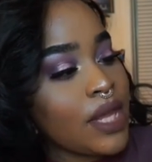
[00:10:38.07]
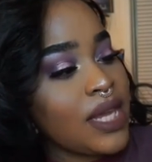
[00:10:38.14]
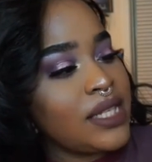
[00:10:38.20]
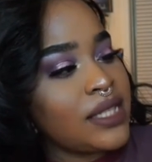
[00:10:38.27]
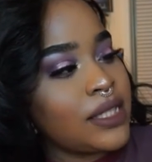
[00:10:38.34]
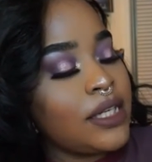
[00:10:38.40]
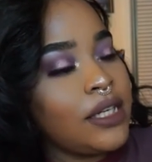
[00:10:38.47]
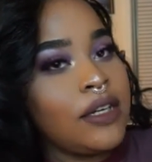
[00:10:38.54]

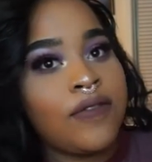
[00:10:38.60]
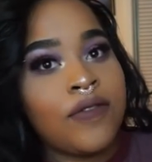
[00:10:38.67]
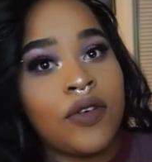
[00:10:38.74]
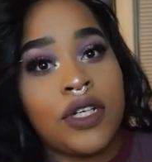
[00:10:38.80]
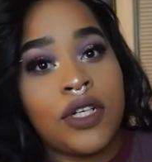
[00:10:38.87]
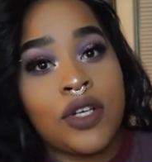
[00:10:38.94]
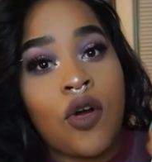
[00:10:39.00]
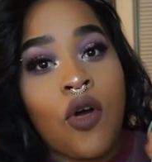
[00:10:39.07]
It's good
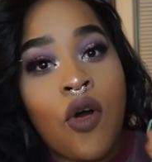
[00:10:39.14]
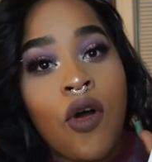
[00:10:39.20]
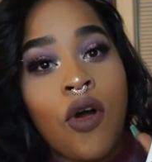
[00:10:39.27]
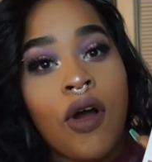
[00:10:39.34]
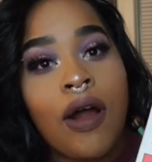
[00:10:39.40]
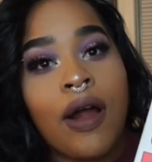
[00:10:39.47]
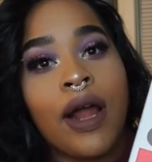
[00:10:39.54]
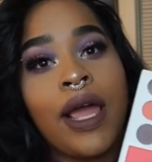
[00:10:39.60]
for
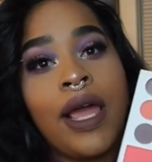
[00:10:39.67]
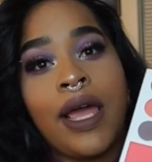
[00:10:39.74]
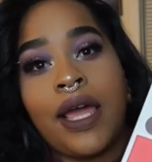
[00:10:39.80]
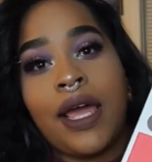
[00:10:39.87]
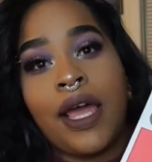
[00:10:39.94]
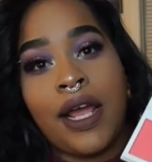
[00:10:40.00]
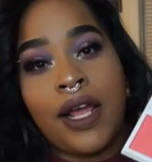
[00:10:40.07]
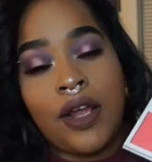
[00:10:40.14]
decor
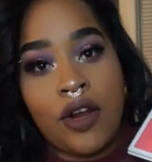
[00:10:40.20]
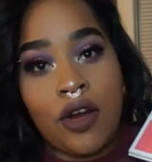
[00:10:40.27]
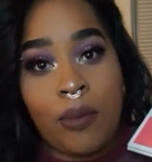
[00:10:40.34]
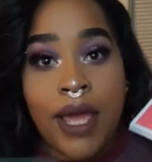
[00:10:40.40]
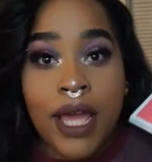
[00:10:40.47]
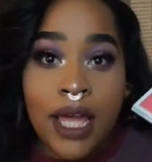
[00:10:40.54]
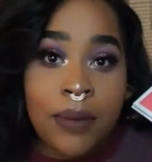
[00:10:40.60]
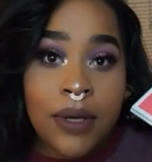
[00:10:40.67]
and, you know,
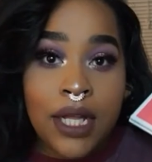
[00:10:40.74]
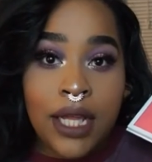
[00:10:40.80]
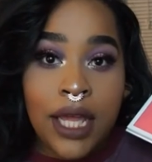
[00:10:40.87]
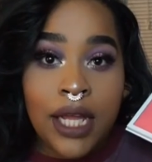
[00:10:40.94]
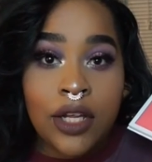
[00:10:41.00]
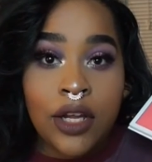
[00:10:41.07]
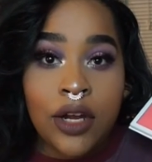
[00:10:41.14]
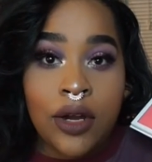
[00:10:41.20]
makeup
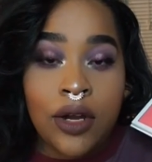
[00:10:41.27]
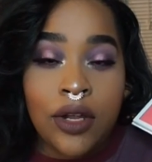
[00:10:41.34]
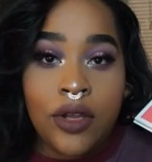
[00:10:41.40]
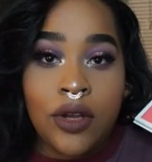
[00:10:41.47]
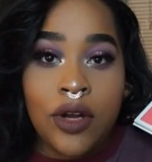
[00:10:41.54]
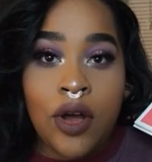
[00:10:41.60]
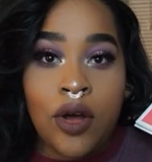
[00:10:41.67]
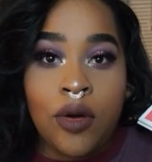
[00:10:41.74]
collector,
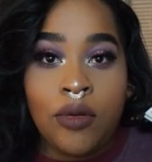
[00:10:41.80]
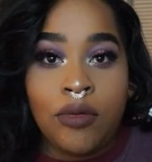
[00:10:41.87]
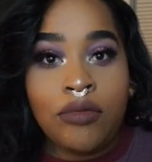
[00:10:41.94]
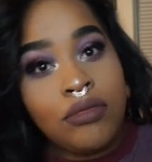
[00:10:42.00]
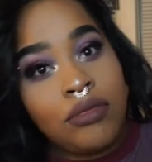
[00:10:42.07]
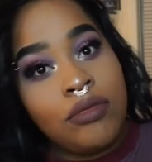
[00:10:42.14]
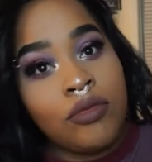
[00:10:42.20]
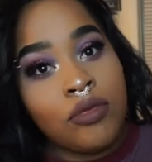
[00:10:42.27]
you
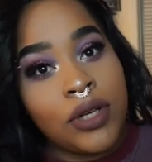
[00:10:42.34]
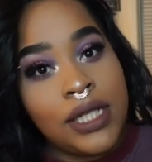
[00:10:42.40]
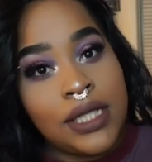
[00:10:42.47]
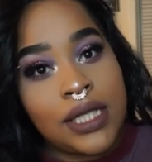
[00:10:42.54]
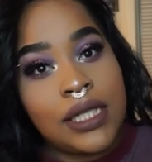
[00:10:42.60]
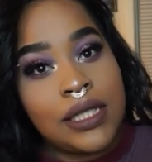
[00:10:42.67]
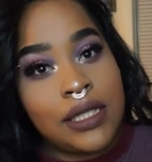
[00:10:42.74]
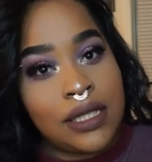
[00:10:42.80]
know,
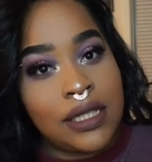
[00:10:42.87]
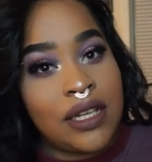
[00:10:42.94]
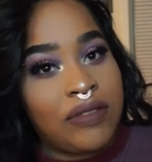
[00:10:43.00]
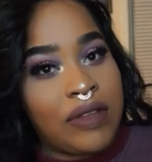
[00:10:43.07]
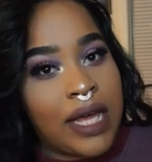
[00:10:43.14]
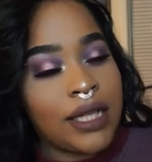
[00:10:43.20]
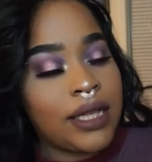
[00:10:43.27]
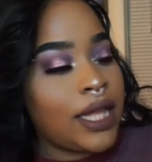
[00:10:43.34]
reasons and
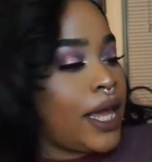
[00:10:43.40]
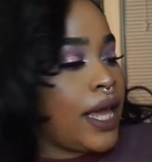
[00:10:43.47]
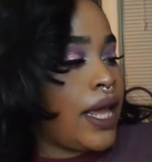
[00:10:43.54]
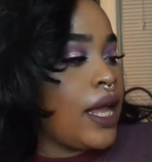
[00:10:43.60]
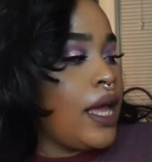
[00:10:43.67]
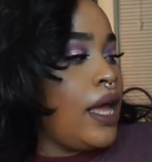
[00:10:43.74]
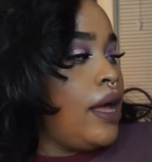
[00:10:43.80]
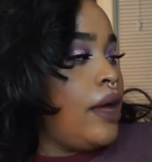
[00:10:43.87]
stuff like
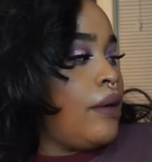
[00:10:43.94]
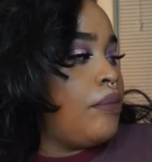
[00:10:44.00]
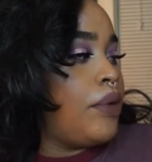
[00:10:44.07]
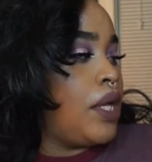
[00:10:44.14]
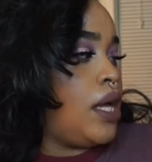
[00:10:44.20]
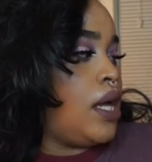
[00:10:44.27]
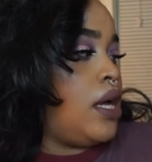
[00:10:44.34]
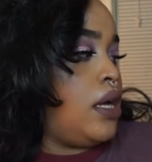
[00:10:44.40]
that.
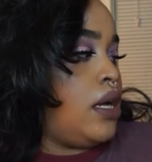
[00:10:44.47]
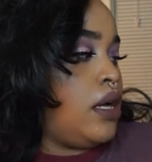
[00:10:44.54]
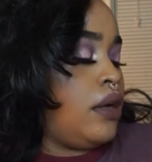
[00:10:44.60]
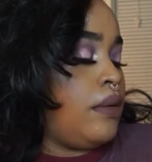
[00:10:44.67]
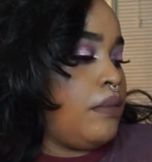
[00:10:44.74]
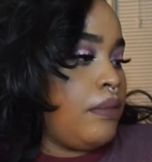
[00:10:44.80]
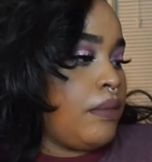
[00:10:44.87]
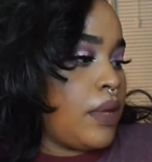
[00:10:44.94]
But
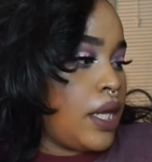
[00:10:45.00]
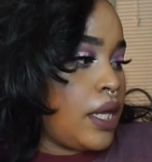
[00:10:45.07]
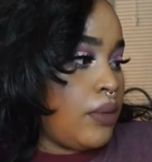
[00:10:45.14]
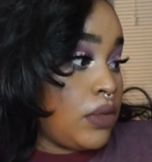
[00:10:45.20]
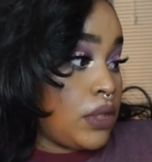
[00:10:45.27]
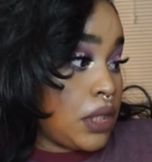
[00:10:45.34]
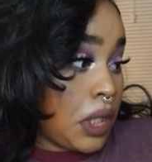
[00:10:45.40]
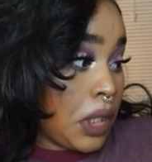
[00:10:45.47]

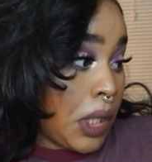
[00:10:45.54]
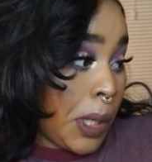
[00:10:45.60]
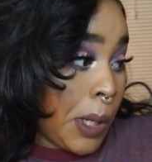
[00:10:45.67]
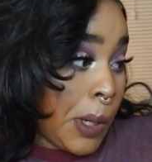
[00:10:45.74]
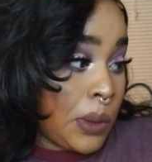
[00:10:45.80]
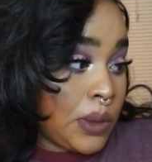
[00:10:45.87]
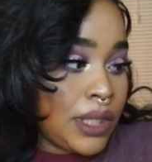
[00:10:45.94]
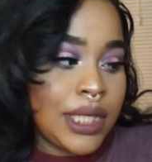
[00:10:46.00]
it was a
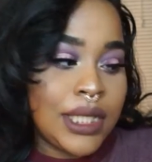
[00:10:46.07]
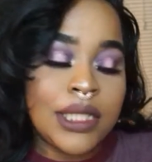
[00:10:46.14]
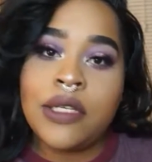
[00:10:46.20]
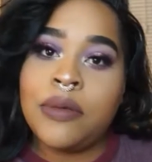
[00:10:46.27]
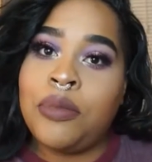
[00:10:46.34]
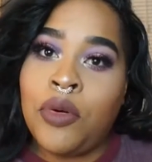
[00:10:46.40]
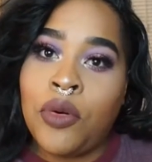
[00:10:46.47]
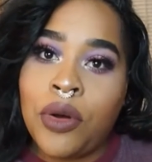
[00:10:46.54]
little
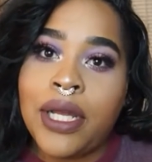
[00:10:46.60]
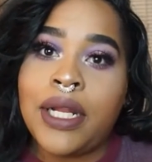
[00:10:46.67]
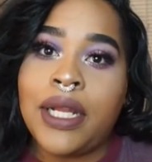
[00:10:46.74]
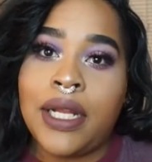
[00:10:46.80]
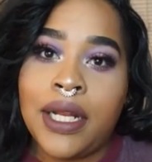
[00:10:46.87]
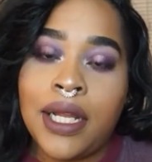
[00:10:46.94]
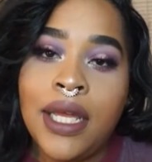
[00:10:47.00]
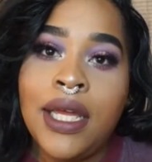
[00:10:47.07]

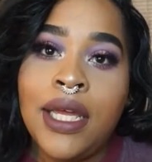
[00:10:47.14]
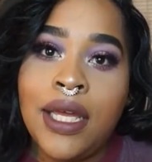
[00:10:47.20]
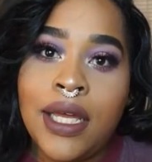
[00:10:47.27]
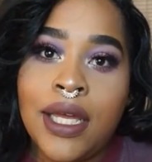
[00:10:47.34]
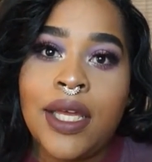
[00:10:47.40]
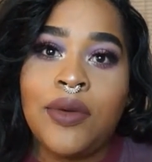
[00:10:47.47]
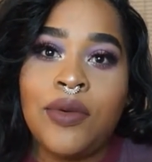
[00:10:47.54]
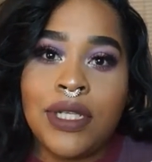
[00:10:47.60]
disappointing.
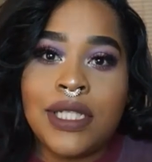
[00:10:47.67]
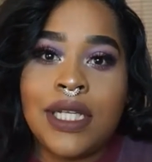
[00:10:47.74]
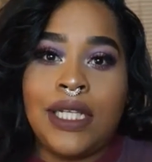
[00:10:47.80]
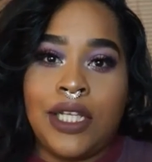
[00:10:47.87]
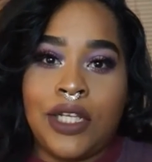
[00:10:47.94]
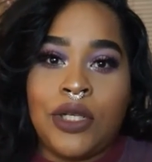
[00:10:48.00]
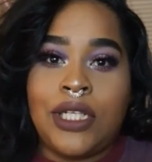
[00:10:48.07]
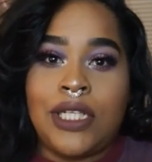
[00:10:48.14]
It was a
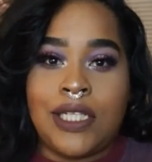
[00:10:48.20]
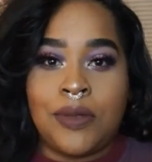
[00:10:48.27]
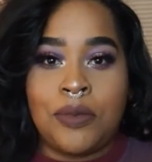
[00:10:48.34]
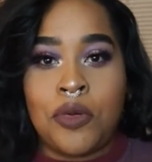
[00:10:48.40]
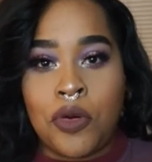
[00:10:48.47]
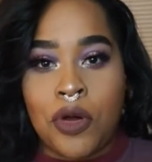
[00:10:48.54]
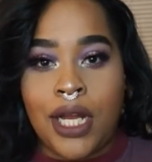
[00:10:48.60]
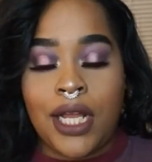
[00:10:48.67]
little
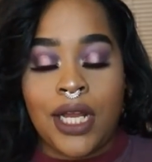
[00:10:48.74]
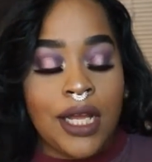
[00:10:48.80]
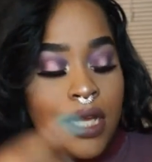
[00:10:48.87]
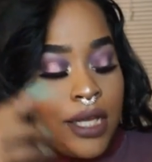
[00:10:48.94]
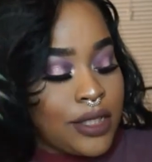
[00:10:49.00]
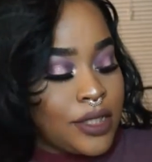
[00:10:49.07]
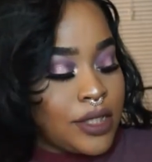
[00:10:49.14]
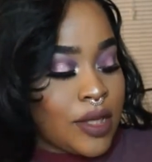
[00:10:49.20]
disappointing.
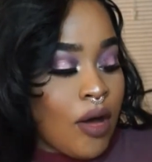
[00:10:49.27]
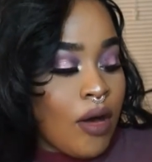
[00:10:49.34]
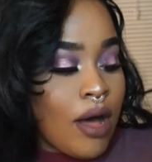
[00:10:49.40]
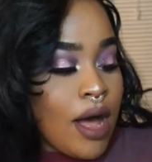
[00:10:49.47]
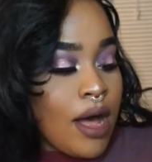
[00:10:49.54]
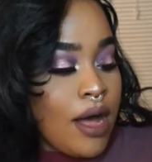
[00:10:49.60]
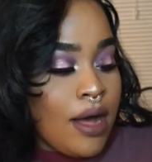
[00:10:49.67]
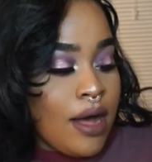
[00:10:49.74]
So